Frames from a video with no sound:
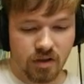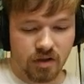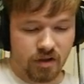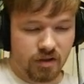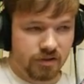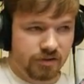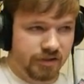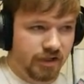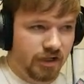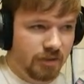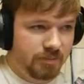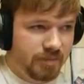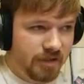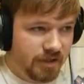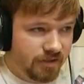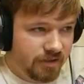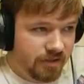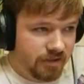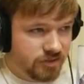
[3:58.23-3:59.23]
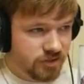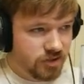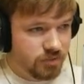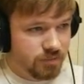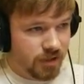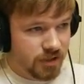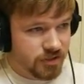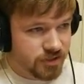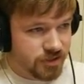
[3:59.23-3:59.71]
A little bit
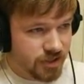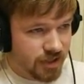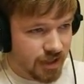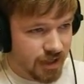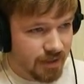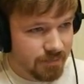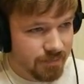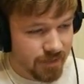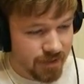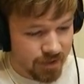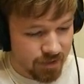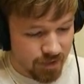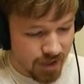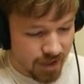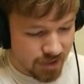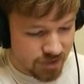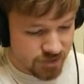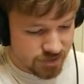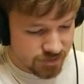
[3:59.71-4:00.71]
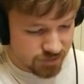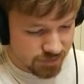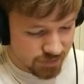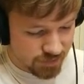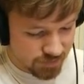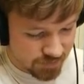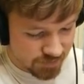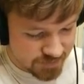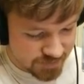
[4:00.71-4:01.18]
too much time there, actually,
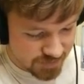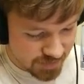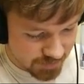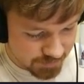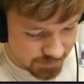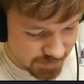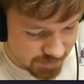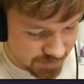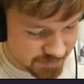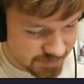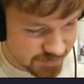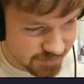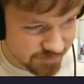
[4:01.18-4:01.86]
it looks like, because